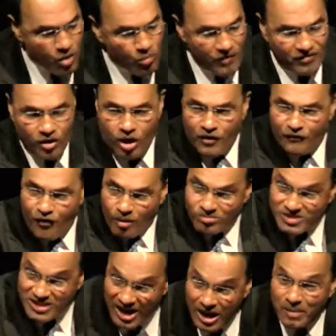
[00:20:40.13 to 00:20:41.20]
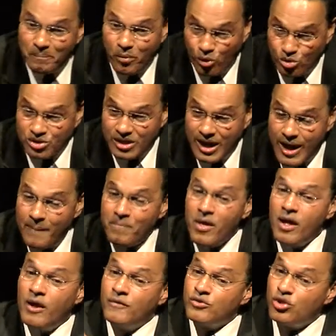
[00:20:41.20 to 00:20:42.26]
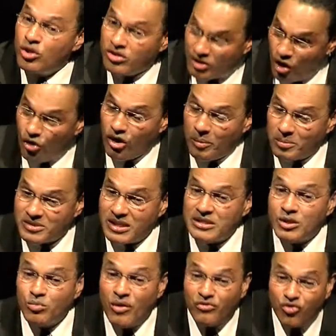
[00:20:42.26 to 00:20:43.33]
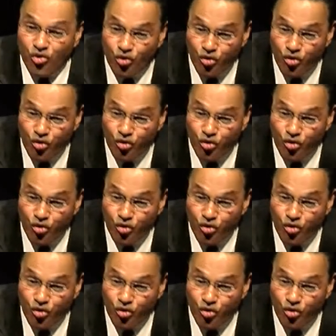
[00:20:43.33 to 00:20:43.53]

we've gone from 10% to 30%. So we've